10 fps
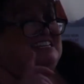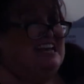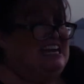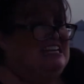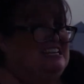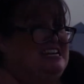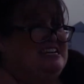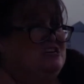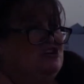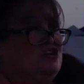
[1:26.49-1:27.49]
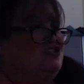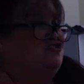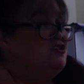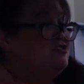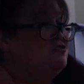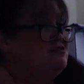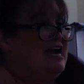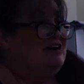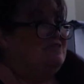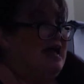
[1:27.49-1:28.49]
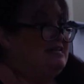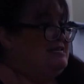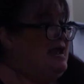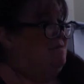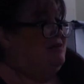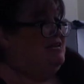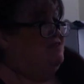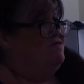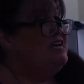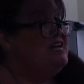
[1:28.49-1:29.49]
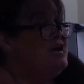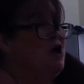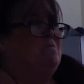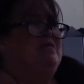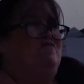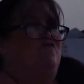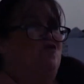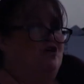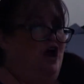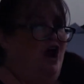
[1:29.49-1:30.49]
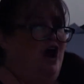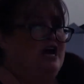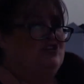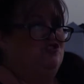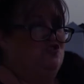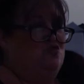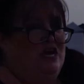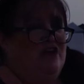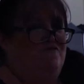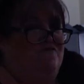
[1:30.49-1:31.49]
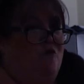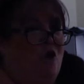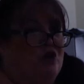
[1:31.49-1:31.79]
in a way I didn't want the story to stand still. I just wanted it to keep pushing forward.